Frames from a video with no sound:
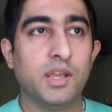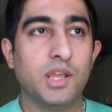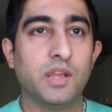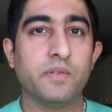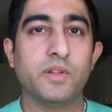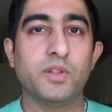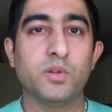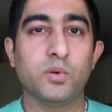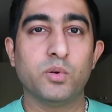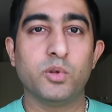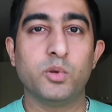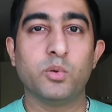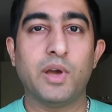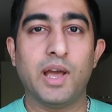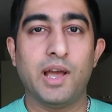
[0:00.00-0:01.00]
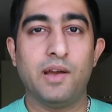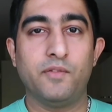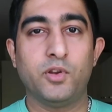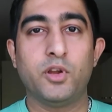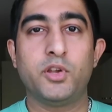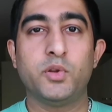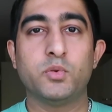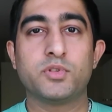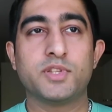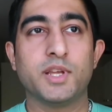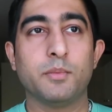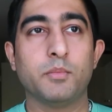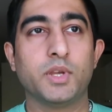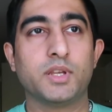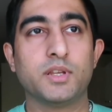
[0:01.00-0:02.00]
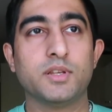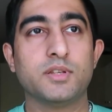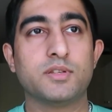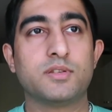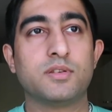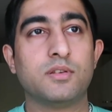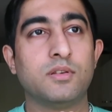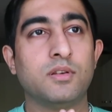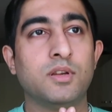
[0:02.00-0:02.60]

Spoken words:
even though you have not used them, because